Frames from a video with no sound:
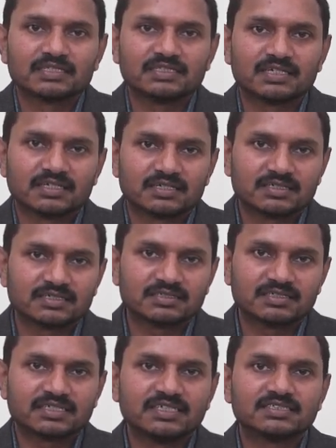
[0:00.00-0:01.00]

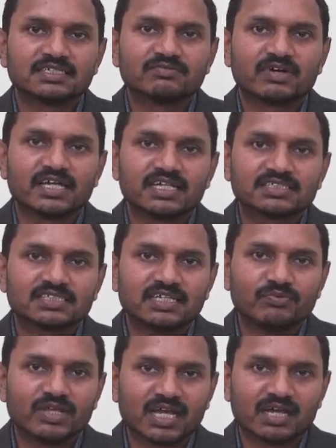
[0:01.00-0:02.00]
The reason why
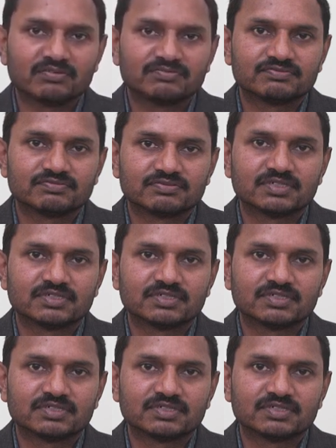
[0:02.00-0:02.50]
actually we have